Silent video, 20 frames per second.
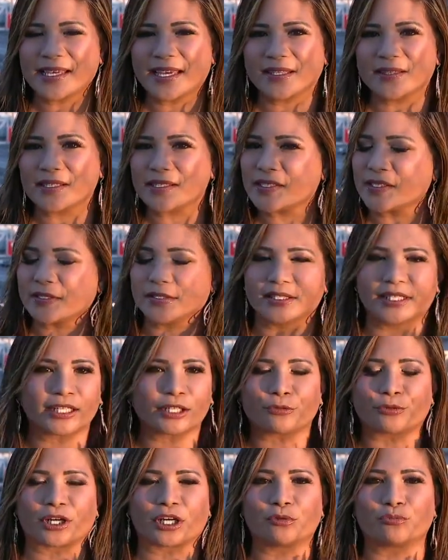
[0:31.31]
and this
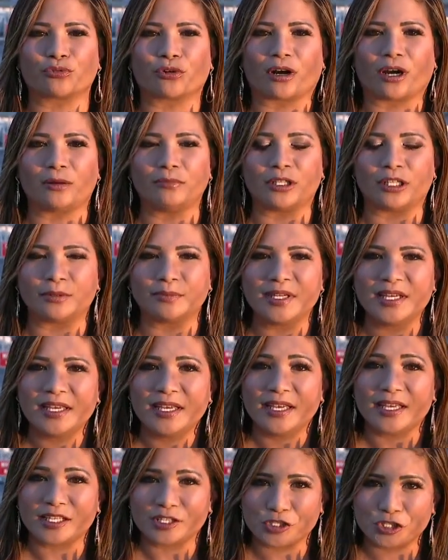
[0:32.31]
littering problem
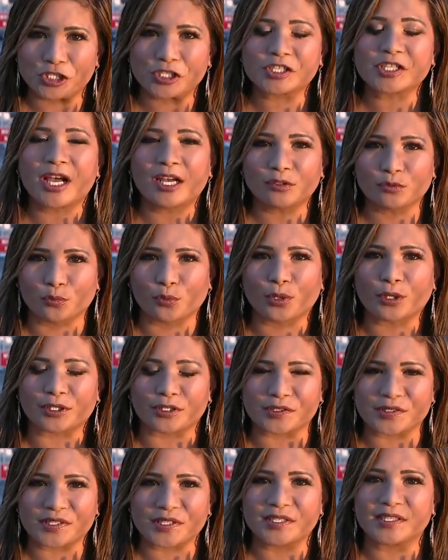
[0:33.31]
has just gotten
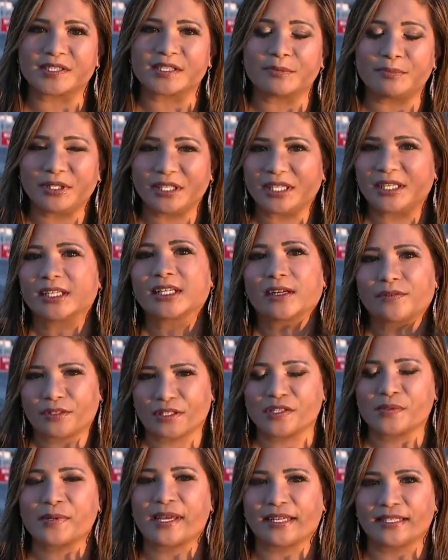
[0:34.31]
worse since the beginning of
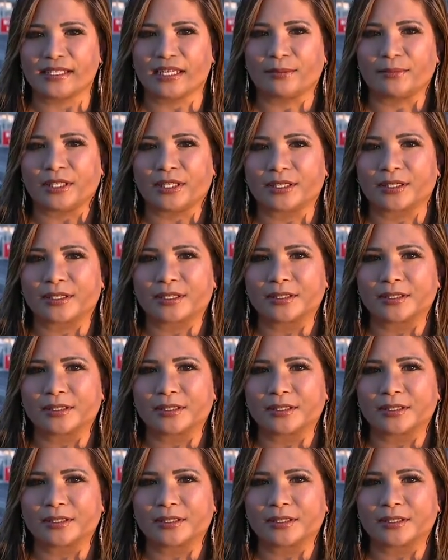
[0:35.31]
this pandemic.